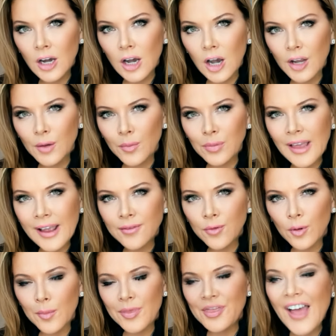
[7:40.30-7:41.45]
on a
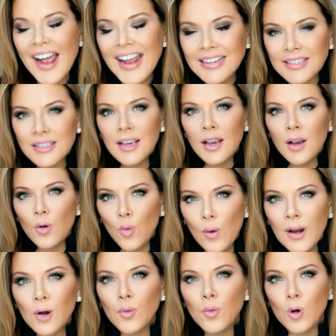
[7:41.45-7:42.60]
platform? That's
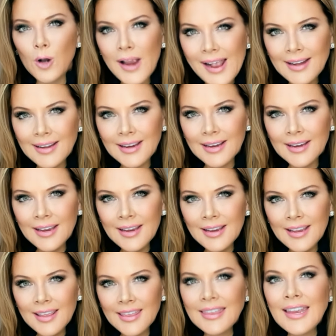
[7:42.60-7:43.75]
where we're heading.
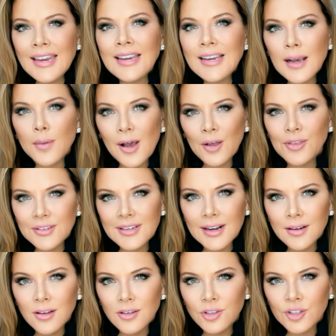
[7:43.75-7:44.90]
Think about the
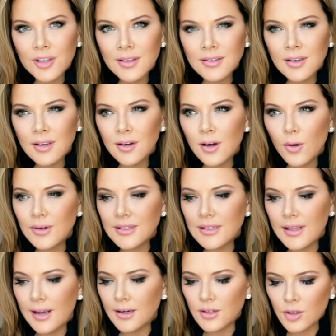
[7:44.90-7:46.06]
technology that's going to go into
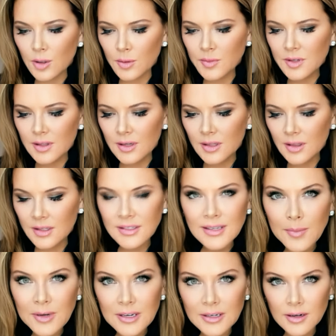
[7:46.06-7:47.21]
that in terms of the
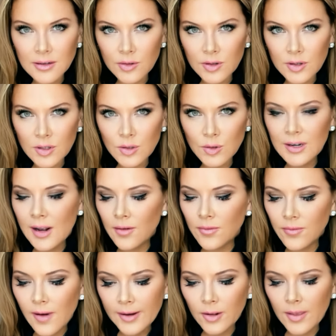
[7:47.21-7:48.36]
semiconductor industry and how
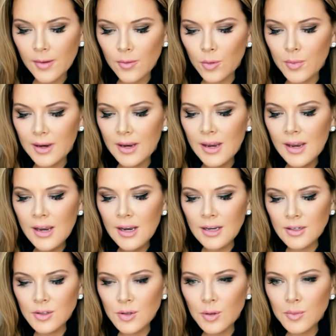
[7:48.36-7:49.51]
vital that will be
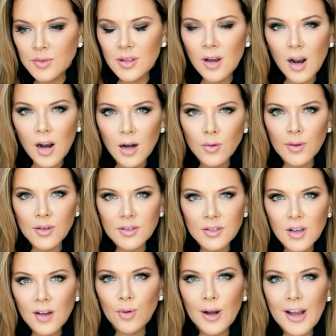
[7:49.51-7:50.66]
in terms of the hardware, the
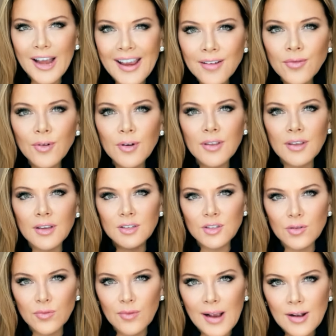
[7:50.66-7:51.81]
software, everything
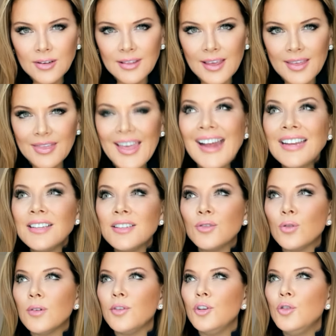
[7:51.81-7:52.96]
surrounding that. That is
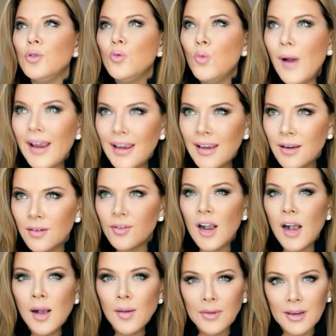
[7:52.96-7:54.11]
sort of a new wave
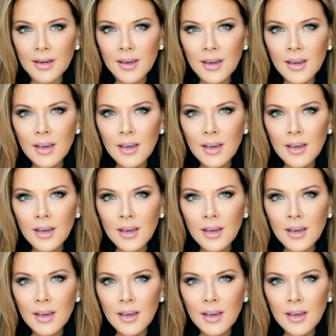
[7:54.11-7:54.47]
coming,